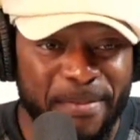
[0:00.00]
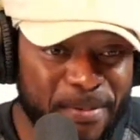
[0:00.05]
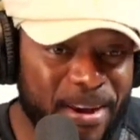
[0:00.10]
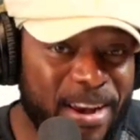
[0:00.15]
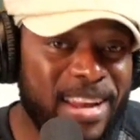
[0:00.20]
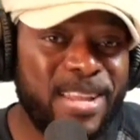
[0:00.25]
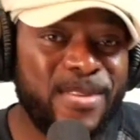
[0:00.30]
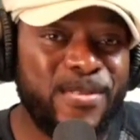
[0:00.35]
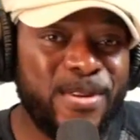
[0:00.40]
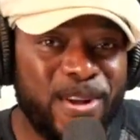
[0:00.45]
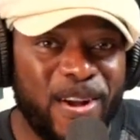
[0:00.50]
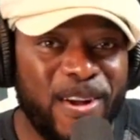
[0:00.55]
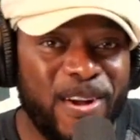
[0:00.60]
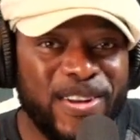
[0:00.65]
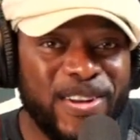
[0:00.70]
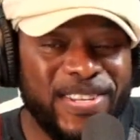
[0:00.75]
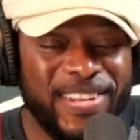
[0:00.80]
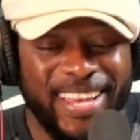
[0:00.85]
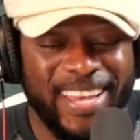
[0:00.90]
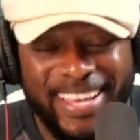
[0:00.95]
Apparently we're
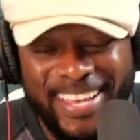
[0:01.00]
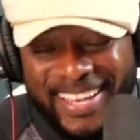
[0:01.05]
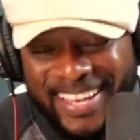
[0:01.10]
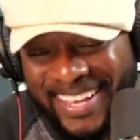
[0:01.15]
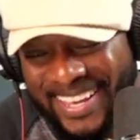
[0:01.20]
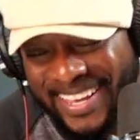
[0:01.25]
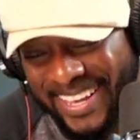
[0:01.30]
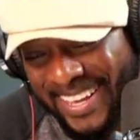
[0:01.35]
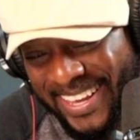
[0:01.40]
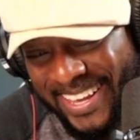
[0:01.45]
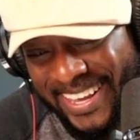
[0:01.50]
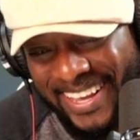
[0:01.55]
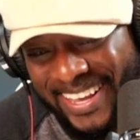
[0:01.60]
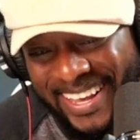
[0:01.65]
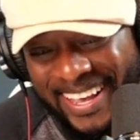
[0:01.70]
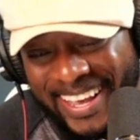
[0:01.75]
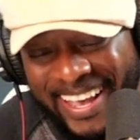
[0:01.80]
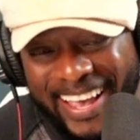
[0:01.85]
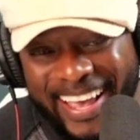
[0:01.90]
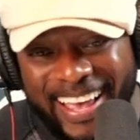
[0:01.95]
going to.
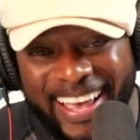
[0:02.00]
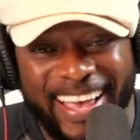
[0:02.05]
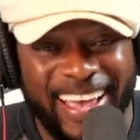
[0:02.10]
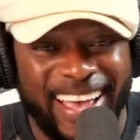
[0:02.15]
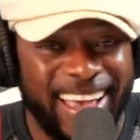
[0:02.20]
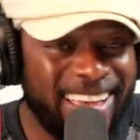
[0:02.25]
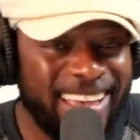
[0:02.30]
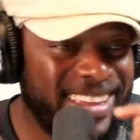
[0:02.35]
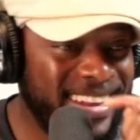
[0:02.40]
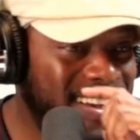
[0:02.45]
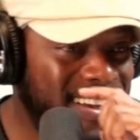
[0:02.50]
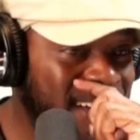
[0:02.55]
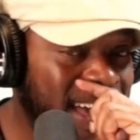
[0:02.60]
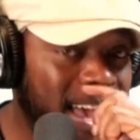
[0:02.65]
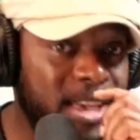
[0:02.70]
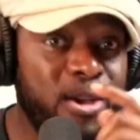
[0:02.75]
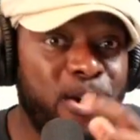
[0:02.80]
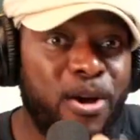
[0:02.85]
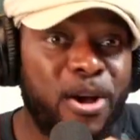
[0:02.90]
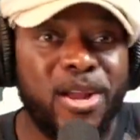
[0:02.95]
And
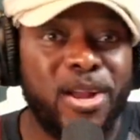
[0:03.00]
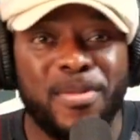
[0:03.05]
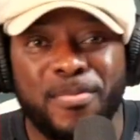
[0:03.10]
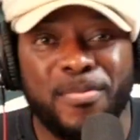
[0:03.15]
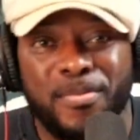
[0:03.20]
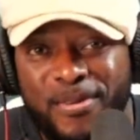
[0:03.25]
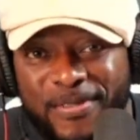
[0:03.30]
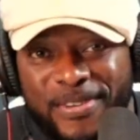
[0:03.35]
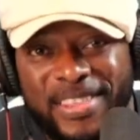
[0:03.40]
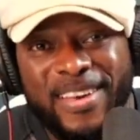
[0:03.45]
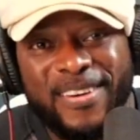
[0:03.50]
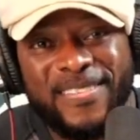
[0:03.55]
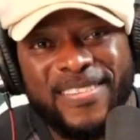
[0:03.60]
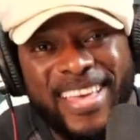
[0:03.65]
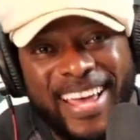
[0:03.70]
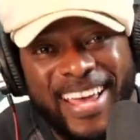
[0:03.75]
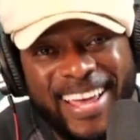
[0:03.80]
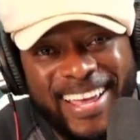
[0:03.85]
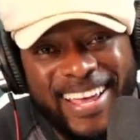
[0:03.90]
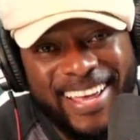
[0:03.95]
you're going to be moving
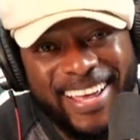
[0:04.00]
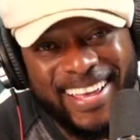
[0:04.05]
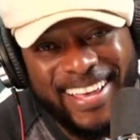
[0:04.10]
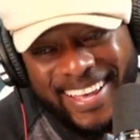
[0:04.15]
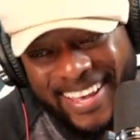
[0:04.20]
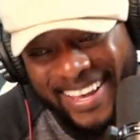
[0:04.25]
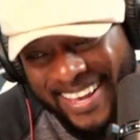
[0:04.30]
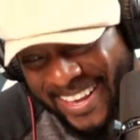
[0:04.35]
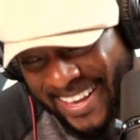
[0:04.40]
over there.